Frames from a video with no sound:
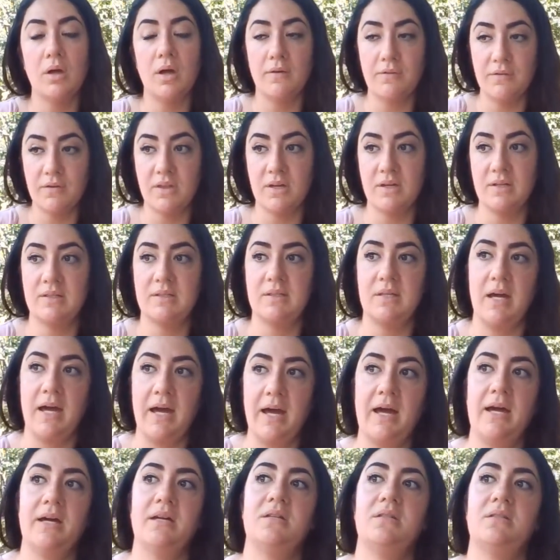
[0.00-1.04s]
cover this
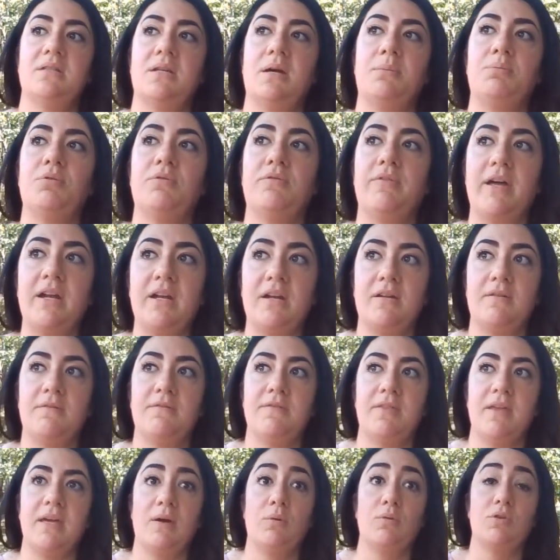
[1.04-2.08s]
as a preventative
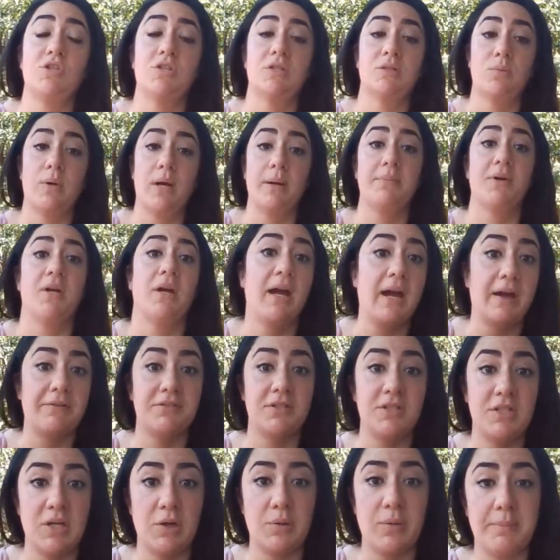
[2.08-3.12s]
thing, which is what I'm going to have
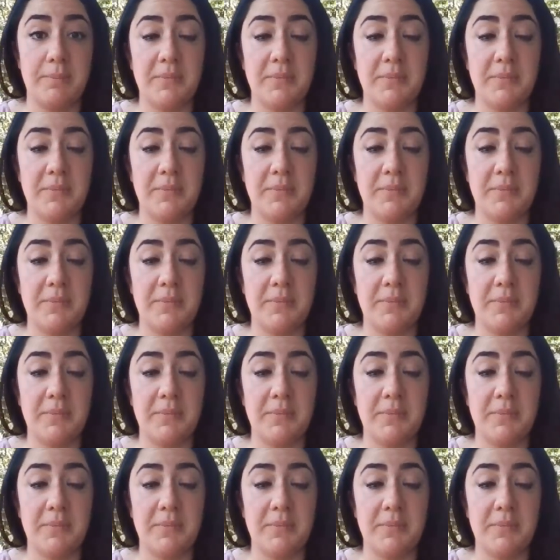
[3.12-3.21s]
to do.